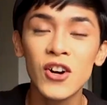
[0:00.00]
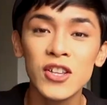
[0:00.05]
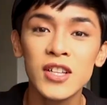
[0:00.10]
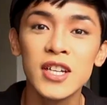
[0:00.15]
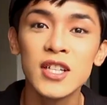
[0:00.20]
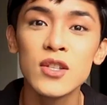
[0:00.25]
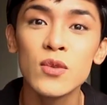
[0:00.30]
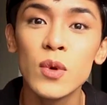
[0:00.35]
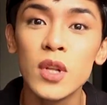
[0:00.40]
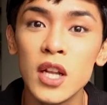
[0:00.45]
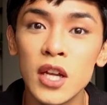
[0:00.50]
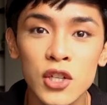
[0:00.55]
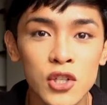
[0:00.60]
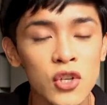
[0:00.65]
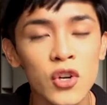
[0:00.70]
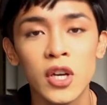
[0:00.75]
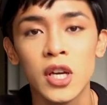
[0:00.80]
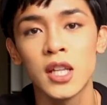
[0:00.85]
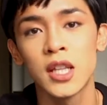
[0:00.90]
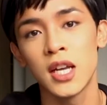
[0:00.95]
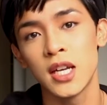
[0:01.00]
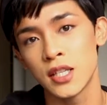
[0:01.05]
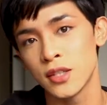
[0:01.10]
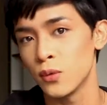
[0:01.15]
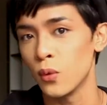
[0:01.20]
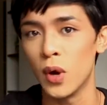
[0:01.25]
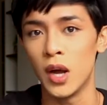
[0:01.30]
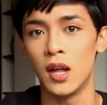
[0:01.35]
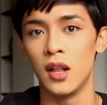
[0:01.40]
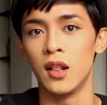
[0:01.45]
audience will enjoy it
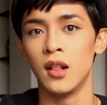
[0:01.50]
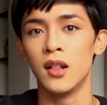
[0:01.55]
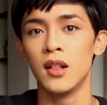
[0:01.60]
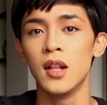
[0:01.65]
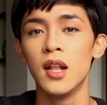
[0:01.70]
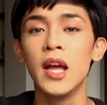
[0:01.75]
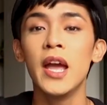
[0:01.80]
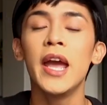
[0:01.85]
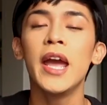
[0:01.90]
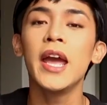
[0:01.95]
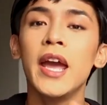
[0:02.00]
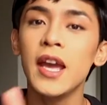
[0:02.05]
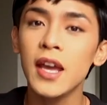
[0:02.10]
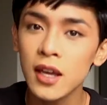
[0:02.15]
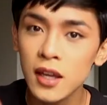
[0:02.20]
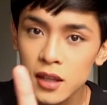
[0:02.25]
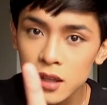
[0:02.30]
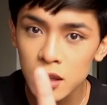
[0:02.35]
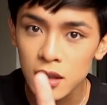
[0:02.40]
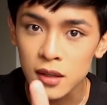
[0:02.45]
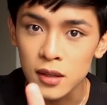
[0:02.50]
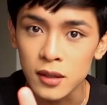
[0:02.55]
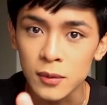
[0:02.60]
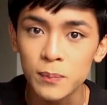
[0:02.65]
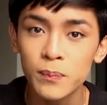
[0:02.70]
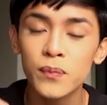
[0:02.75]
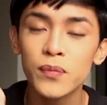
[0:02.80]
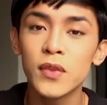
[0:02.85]
as well. And,